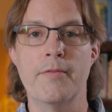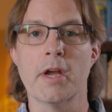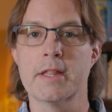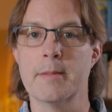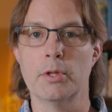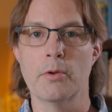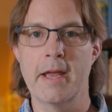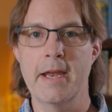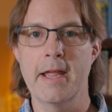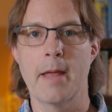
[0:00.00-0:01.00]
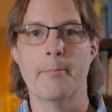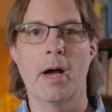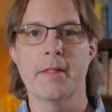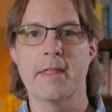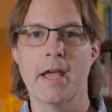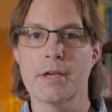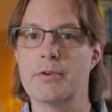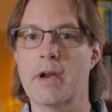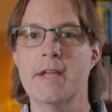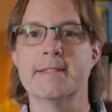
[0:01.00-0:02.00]
you got the Bluetti and bought the
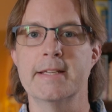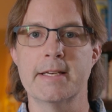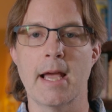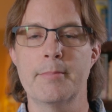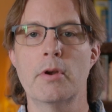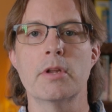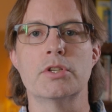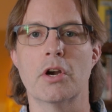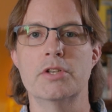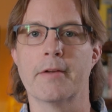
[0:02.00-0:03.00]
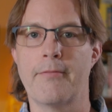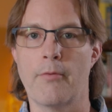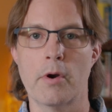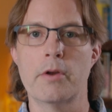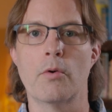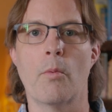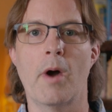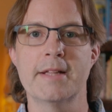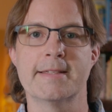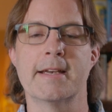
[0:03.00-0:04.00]
extra AC adapter to charge at 400
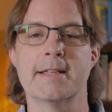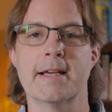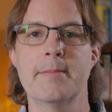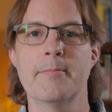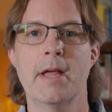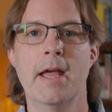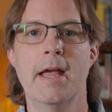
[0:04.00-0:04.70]
watts at a time?